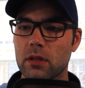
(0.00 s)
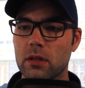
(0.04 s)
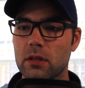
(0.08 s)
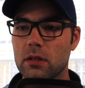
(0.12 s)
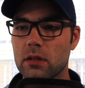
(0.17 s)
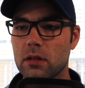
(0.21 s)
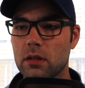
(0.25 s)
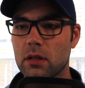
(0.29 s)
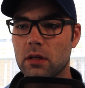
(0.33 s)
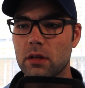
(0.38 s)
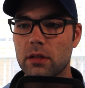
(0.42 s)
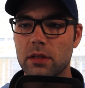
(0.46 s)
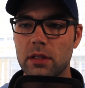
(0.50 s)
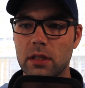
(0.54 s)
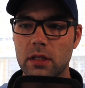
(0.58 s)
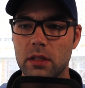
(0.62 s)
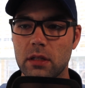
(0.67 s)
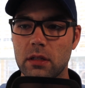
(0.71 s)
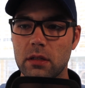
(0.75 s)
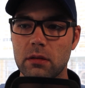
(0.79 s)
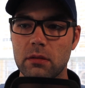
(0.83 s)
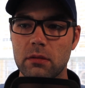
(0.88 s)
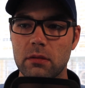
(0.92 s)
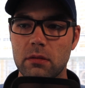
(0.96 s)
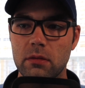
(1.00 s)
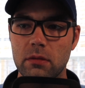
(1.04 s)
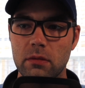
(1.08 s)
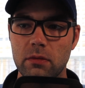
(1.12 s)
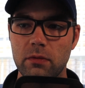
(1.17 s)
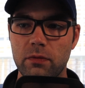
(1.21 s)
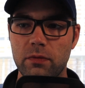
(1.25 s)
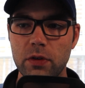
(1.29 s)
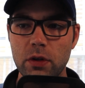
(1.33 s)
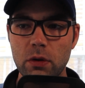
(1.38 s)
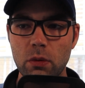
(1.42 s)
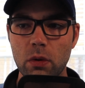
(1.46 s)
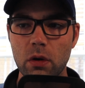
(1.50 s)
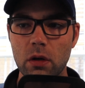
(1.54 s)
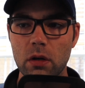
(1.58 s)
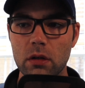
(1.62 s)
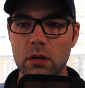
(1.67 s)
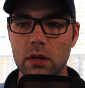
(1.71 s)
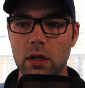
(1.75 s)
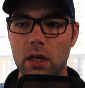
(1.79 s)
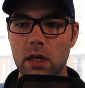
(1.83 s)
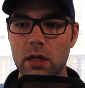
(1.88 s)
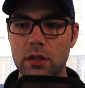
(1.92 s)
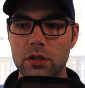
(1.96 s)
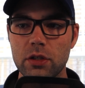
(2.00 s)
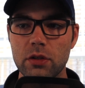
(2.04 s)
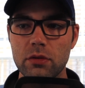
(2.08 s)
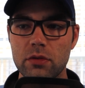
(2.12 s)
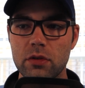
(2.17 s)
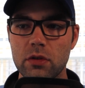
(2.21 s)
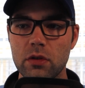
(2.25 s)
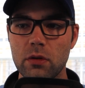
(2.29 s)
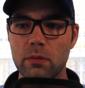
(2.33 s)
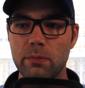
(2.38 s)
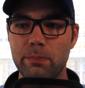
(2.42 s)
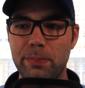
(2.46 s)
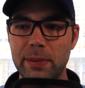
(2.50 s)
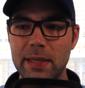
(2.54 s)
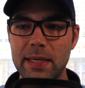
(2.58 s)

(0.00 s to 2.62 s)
the viewer on YouTube,